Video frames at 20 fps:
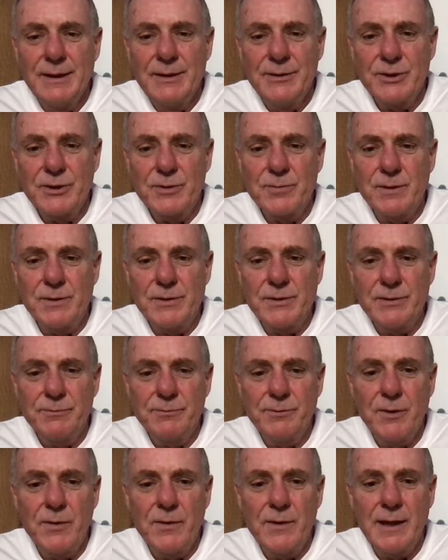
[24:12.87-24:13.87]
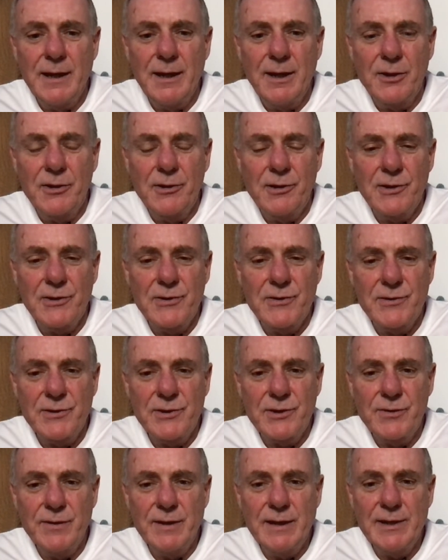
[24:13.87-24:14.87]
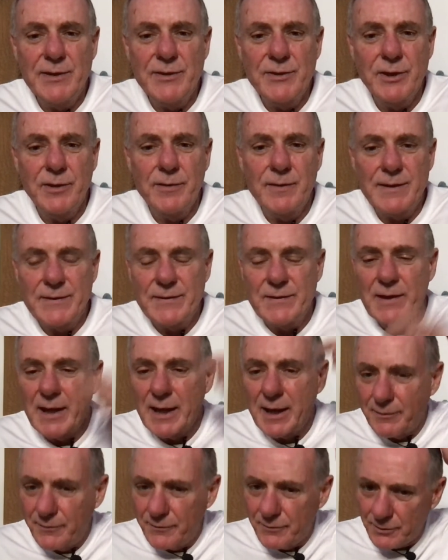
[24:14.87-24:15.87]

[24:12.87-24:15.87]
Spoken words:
Just want to run that across the screen so it's there